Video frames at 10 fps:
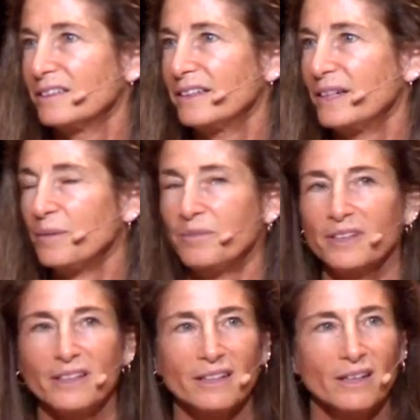to keep
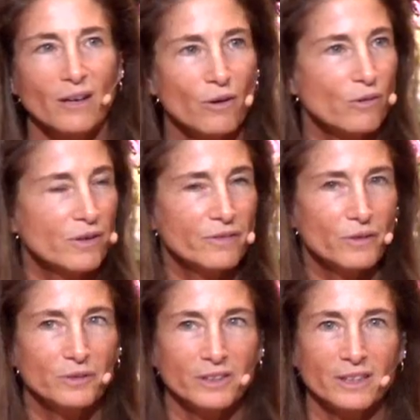thinking, oh, if
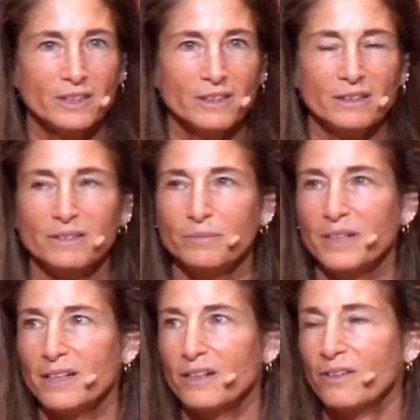only
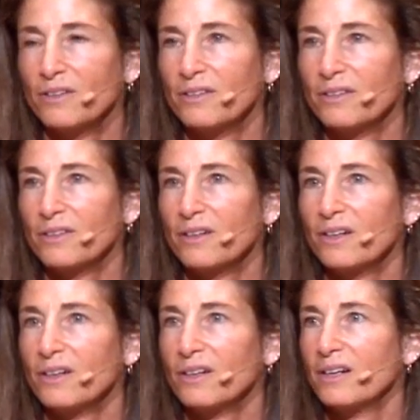my health,
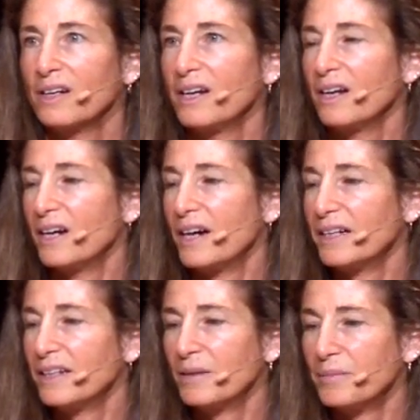or
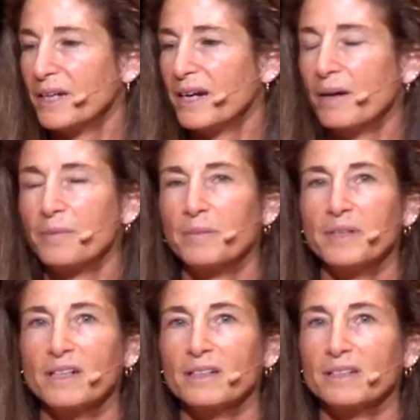I can't be happy
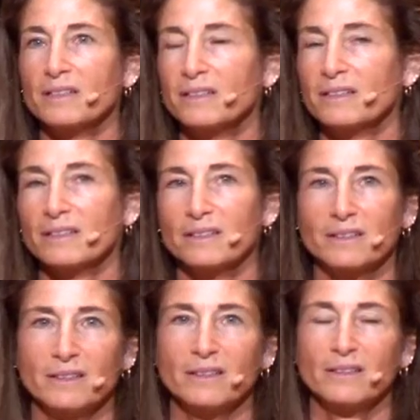because
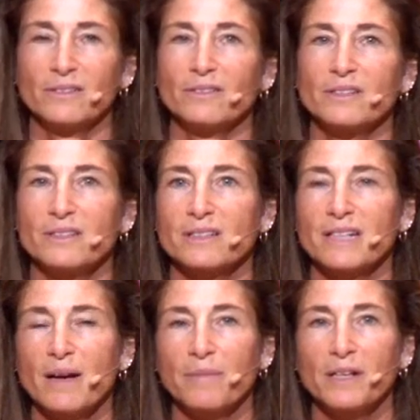you know, this is
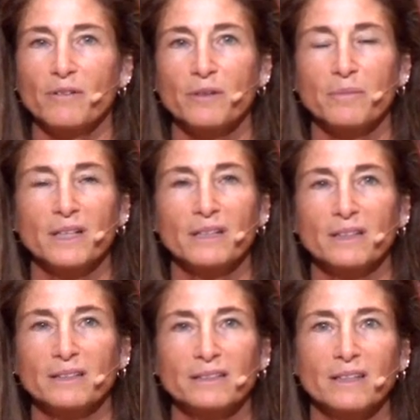happening with
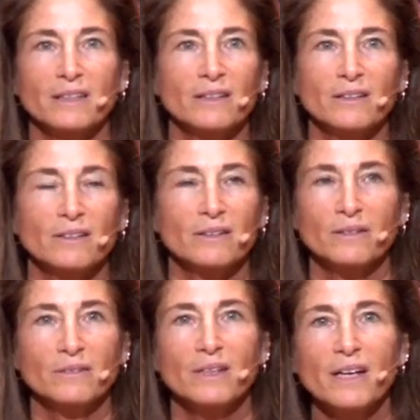my son, or
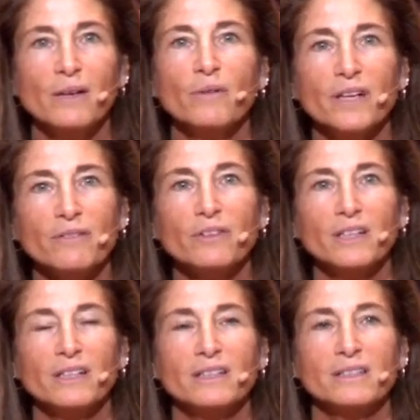whatever
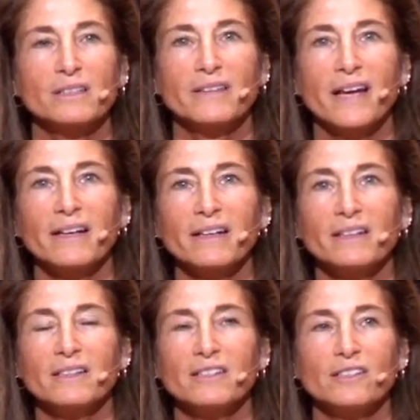it is. That
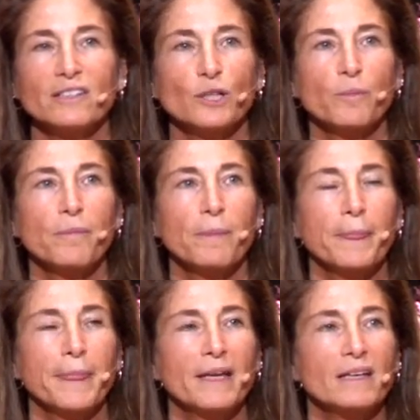conditioning
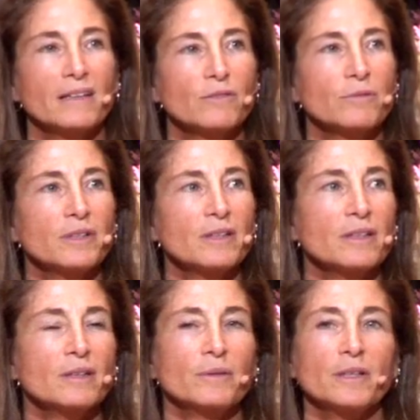is
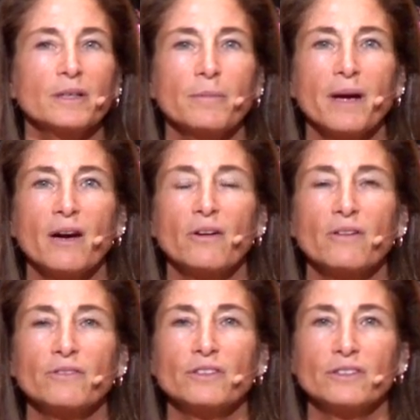really, really
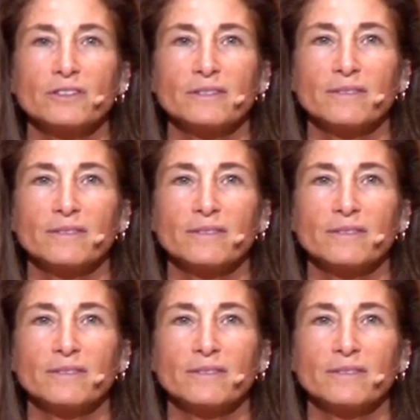powerful.